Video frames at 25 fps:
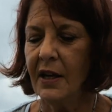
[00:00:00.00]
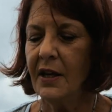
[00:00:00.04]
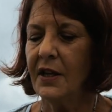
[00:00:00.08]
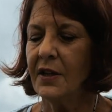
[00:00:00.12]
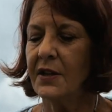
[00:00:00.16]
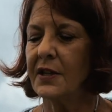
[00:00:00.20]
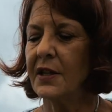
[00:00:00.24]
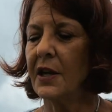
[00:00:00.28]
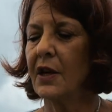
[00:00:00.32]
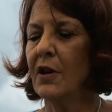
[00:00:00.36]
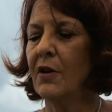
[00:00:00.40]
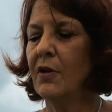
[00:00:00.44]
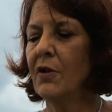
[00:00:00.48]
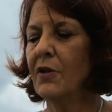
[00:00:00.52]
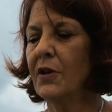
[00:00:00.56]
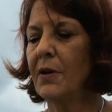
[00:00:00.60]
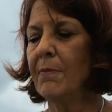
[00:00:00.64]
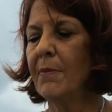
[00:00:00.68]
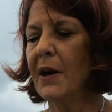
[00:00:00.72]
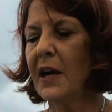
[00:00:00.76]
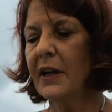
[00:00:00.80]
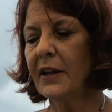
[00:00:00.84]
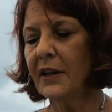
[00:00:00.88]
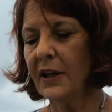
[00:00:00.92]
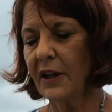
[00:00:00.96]
So the
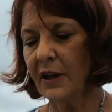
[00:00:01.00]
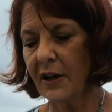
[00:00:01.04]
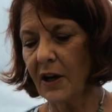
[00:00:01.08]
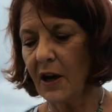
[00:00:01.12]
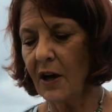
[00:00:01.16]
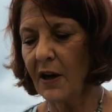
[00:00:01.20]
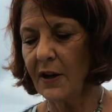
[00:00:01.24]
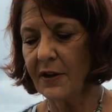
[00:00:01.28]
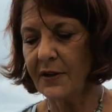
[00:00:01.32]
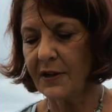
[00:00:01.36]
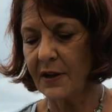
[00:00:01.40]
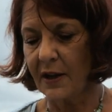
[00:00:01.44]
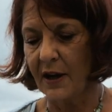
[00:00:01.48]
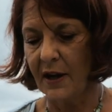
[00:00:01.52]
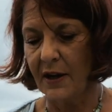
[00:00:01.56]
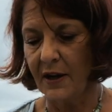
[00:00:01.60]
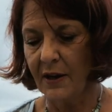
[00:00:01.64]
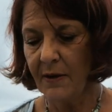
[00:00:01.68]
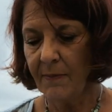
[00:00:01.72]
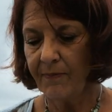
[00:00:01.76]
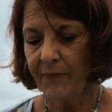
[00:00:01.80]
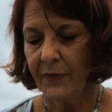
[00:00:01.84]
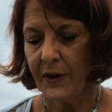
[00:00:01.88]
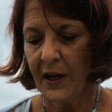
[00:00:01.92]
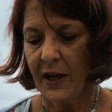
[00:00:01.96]
Magna Carta,
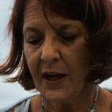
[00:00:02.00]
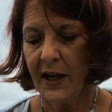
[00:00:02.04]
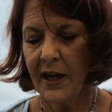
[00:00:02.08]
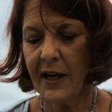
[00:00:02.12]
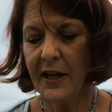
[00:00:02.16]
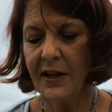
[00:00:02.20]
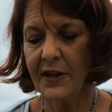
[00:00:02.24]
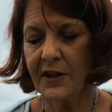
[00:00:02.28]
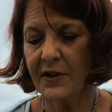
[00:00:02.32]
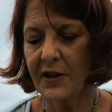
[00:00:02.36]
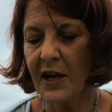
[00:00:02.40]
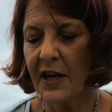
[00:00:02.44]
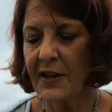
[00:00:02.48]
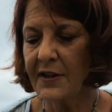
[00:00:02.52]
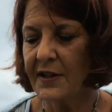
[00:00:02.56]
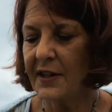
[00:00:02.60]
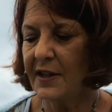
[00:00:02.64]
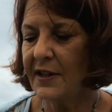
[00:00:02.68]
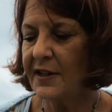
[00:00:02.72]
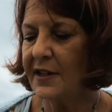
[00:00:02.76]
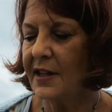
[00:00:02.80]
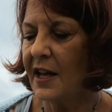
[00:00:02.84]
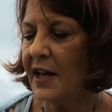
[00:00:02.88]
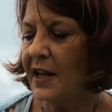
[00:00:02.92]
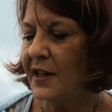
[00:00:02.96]
as
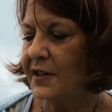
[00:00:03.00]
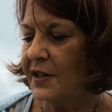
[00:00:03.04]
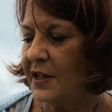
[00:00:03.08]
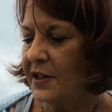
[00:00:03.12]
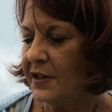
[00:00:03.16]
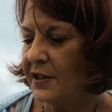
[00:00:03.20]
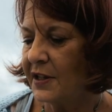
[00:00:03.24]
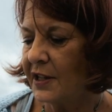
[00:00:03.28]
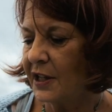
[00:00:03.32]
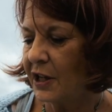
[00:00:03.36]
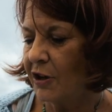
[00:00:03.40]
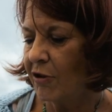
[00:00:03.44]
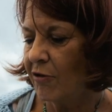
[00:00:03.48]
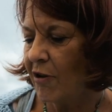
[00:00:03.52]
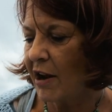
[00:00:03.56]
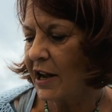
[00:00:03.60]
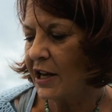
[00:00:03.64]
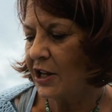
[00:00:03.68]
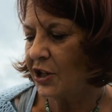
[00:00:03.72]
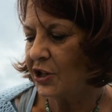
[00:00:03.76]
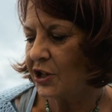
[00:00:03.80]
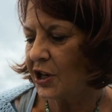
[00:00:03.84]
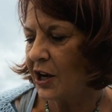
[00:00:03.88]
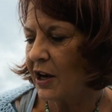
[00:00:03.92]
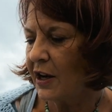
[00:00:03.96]
it says, it's the
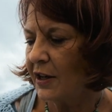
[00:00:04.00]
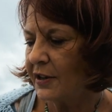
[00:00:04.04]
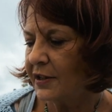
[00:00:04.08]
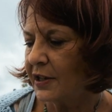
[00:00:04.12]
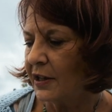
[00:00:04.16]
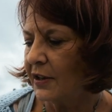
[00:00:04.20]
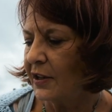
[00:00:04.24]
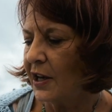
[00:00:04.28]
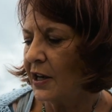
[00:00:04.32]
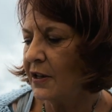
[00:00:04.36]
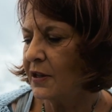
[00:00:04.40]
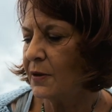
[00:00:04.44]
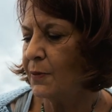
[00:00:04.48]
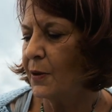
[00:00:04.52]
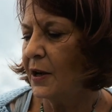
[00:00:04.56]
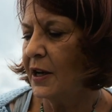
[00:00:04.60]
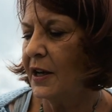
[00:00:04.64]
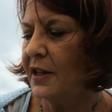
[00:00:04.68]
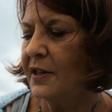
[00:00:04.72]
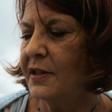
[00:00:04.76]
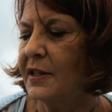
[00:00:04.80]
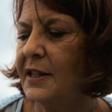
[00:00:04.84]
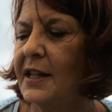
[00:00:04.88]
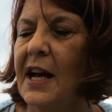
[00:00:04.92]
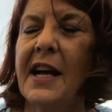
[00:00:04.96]
Great Charter. That's why
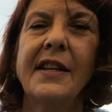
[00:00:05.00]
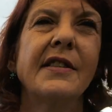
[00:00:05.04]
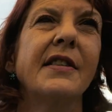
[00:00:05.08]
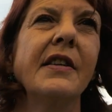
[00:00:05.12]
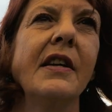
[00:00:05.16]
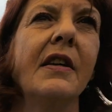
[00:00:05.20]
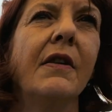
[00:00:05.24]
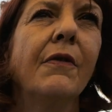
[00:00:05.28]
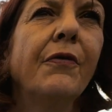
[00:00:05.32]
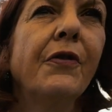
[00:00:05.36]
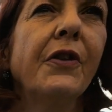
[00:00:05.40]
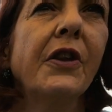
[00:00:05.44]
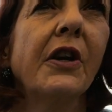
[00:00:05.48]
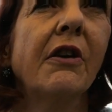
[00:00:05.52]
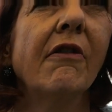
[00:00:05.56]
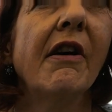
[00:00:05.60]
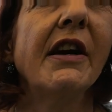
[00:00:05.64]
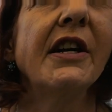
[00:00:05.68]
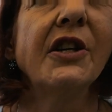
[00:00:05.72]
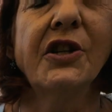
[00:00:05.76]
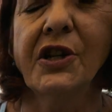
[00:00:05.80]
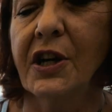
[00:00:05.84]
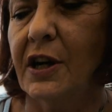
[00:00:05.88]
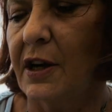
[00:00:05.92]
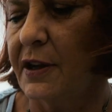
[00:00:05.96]
it's Latin for the
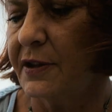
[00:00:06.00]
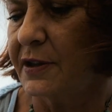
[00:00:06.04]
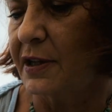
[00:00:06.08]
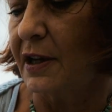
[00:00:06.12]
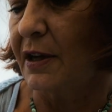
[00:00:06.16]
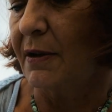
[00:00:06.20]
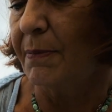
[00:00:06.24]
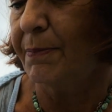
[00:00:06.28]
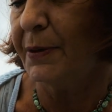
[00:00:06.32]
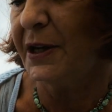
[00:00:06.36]
Great Charter.